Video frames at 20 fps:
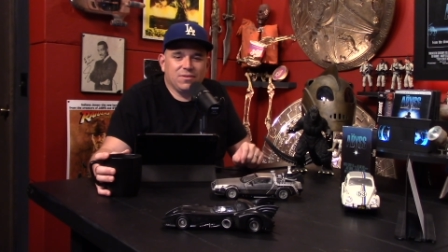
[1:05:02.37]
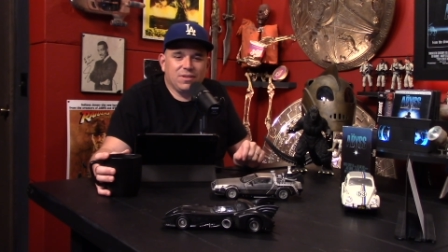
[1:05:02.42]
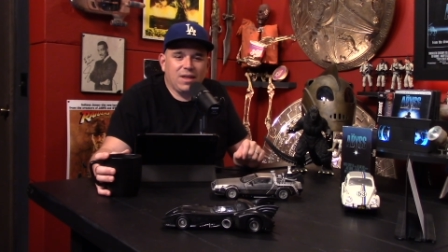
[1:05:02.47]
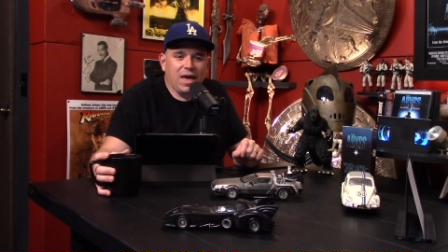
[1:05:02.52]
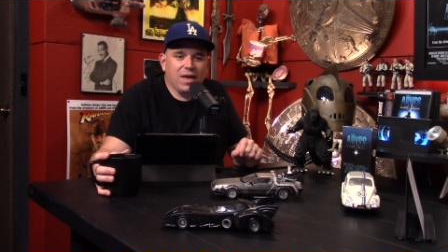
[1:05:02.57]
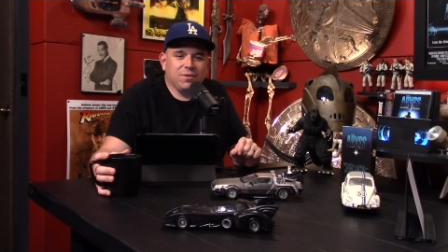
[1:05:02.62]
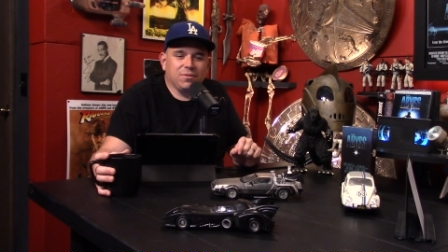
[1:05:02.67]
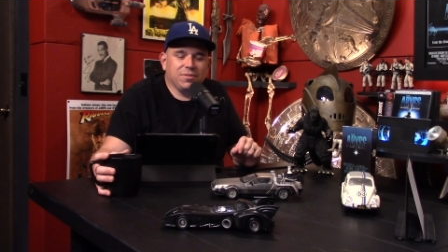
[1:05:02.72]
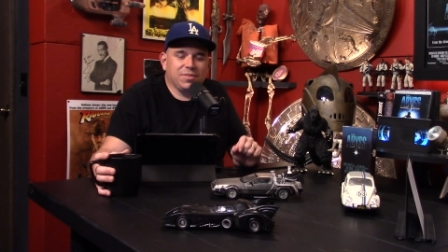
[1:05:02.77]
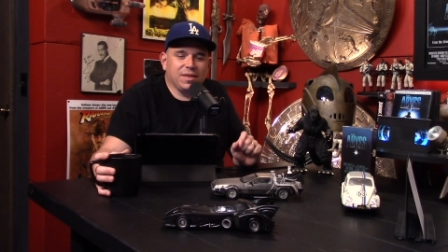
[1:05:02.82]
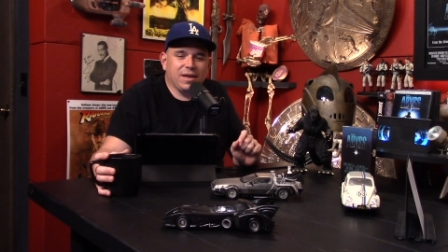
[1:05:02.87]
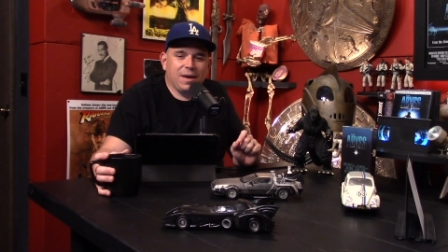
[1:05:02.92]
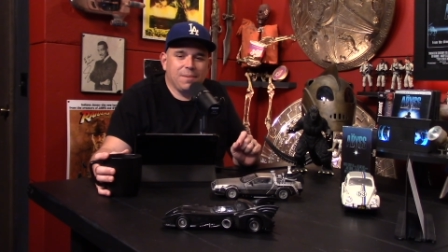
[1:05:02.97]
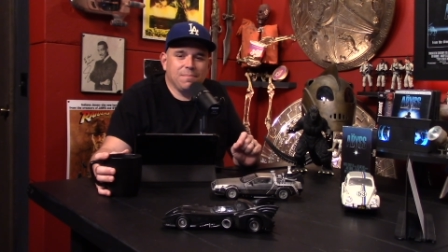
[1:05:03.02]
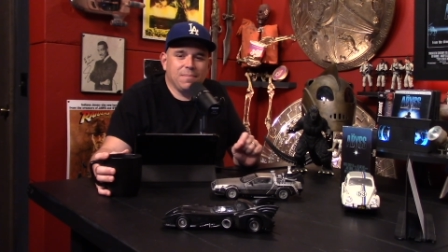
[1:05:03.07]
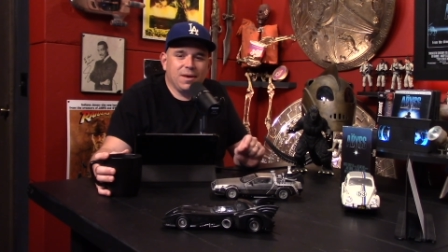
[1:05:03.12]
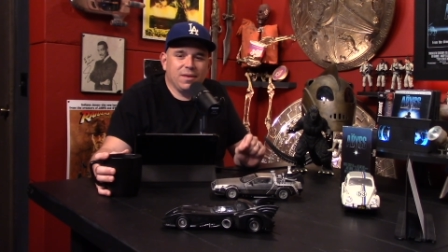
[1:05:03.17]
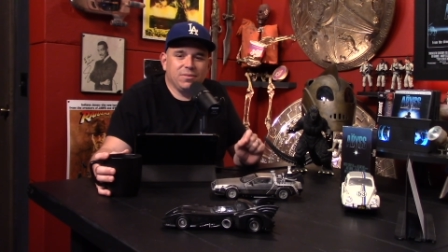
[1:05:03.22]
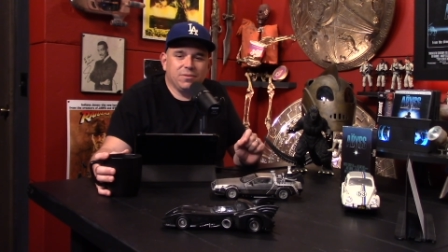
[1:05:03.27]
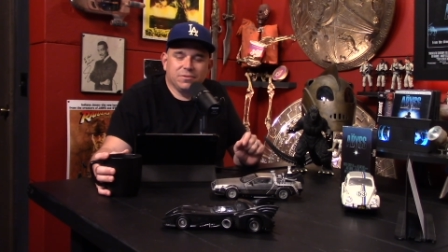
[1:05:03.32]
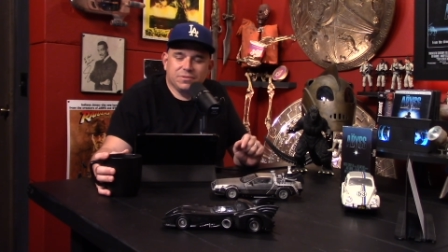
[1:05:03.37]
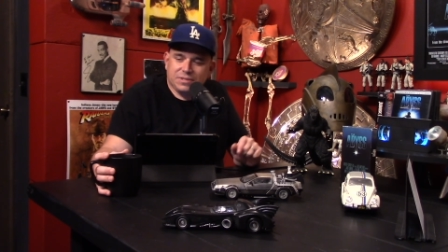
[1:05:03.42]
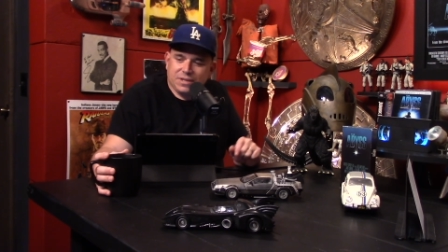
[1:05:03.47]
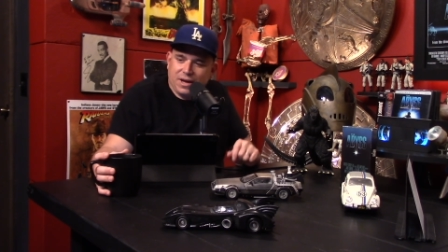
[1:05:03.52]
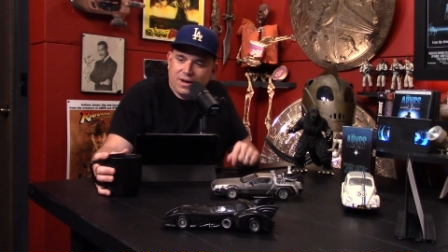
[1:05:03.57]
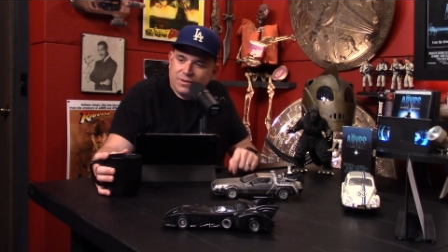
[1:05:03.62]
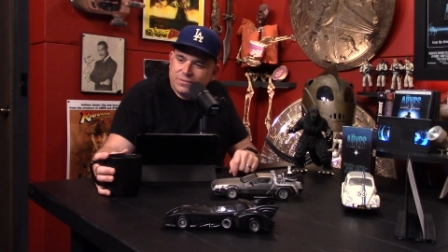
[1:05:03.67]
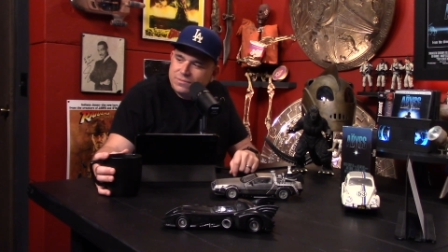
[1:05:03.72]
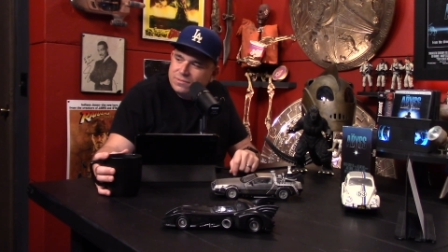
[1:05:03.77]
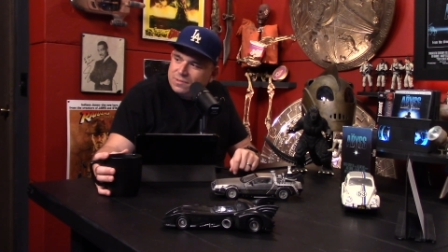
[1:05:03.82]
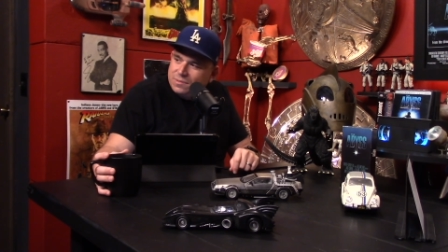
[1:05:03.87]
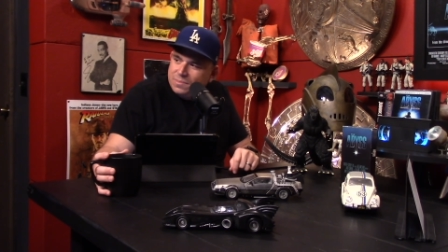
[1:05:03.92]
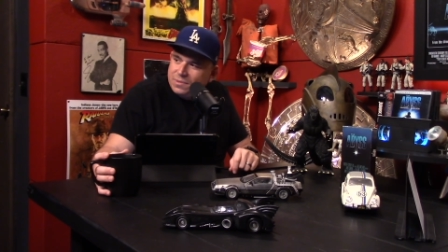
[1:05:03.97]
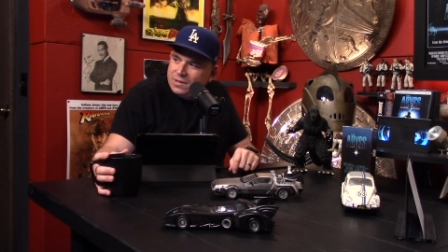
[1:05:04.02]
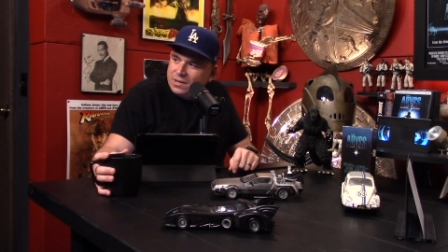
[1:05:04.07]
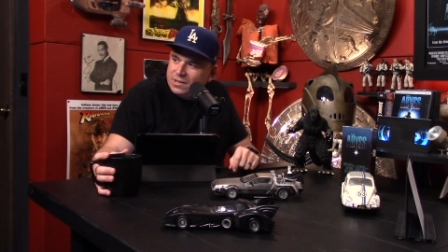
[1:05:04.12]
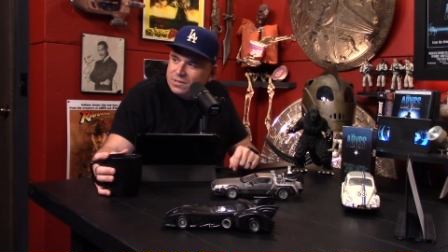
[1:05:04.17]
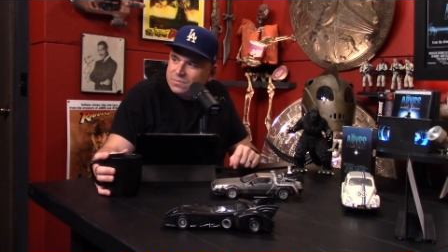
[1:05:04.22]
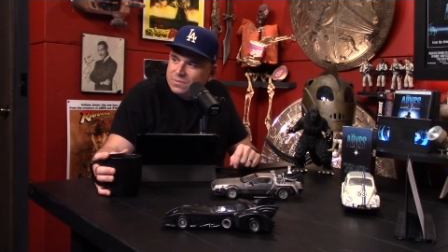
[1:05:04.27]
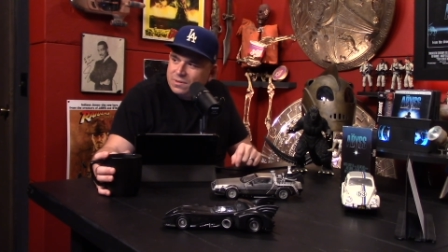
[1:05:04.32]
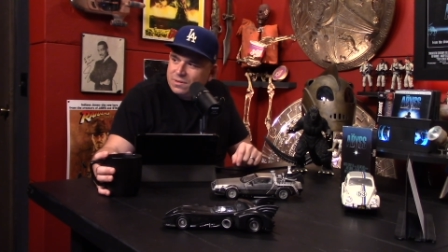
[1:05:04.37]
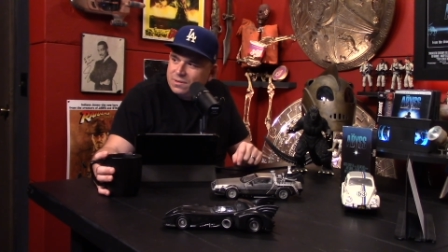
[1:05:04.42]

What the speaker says: I don't think I made those out, to be honest with you.